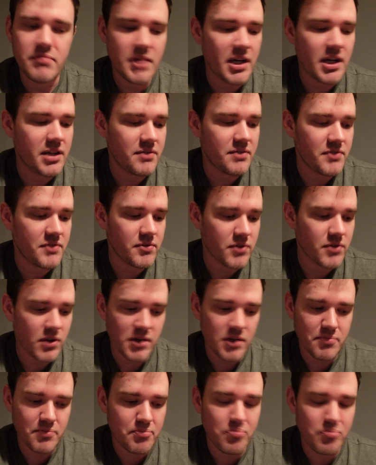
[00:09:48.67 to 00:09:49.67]
And if you've got
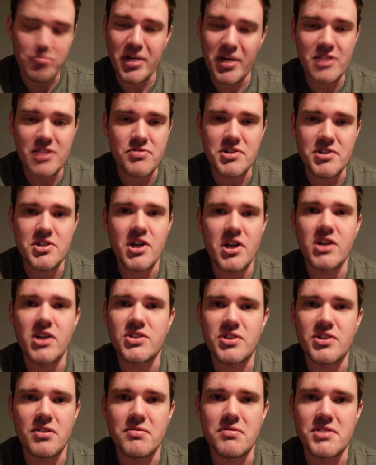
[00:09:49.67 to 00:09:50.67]
a battery
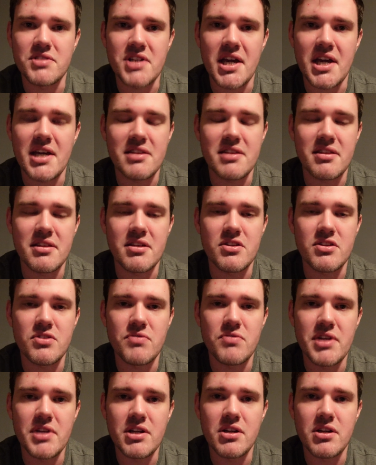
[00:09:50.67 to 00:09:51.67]
charger, I would say that
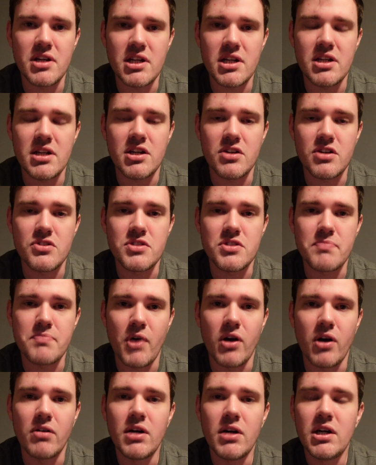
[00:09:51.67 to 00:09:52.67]
you're in a good
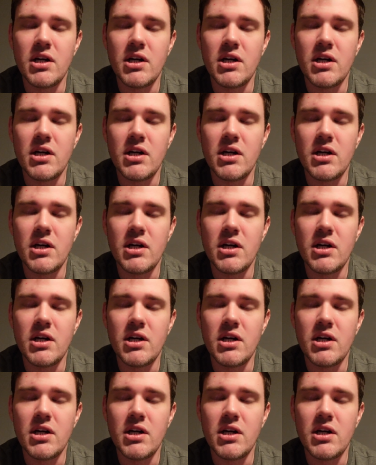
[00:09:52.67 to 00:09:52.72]
spot.